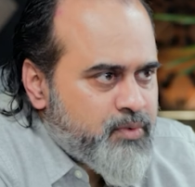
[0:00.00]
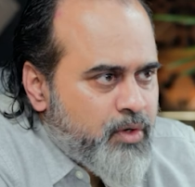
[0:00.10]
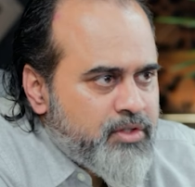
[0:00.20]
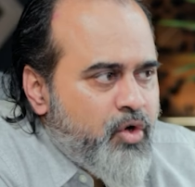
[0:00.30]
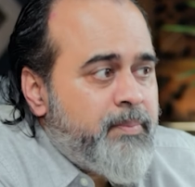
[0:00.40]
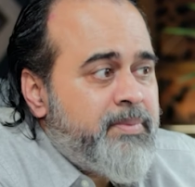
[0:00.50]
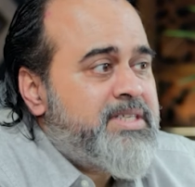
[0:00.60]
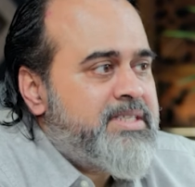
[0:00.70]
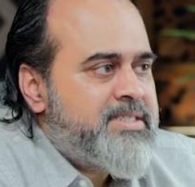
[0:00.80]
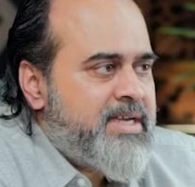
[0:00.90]
That's what the
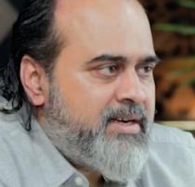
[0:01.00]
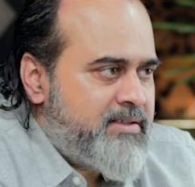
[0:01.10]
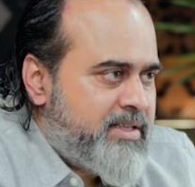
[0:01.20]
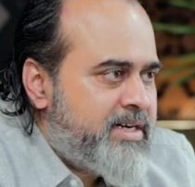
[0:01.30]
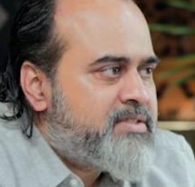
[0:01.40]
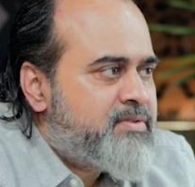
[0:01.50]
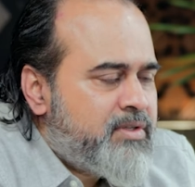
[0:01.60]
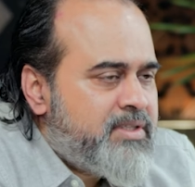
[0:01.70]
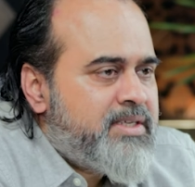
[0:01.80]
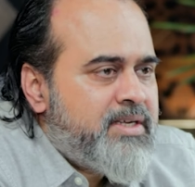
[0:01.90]
Upanishads are.
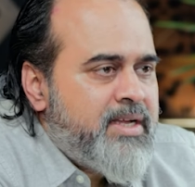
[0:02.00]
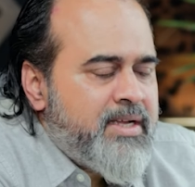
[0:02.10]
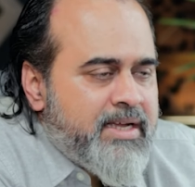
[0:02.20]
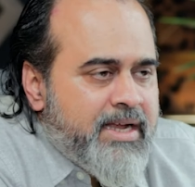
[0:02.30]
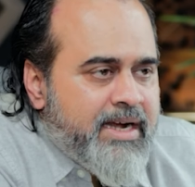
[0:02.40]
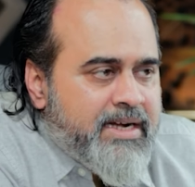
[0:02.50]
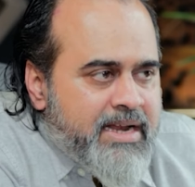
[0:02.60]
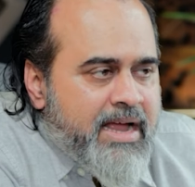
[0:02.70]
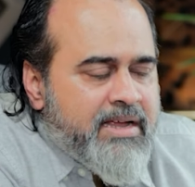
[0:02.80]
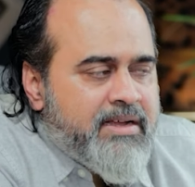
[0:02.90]
That's what the
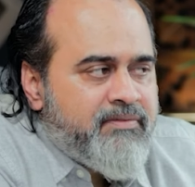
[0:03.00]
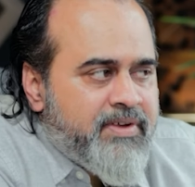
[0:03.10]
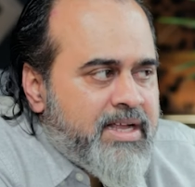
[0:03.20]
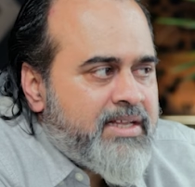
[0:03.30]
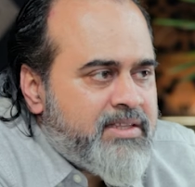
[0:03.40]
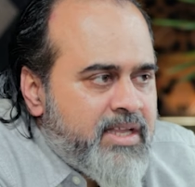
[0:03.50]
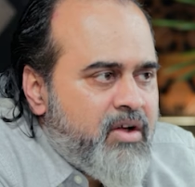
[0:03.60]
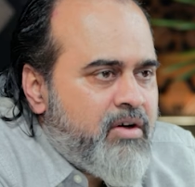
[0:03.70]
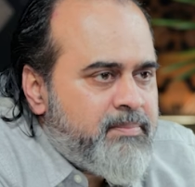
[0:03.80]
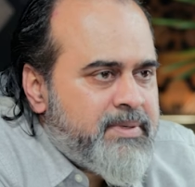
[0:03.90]
entire
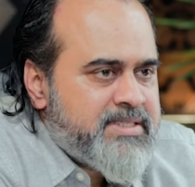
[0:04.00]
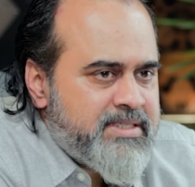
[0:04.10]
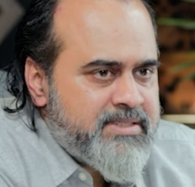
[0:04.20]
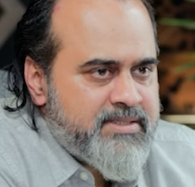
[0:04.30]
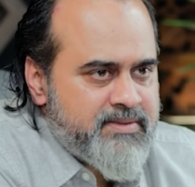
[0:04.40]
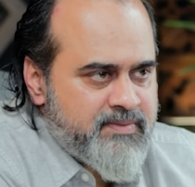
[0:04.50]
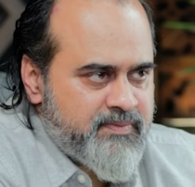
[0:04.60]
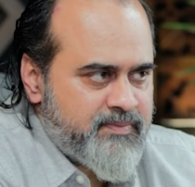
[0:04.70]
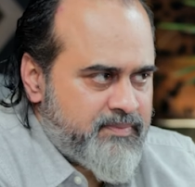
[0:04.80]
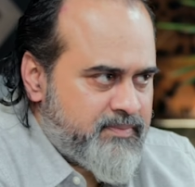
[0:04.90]
Vedantic corpus
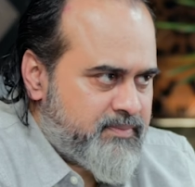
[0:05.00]
is.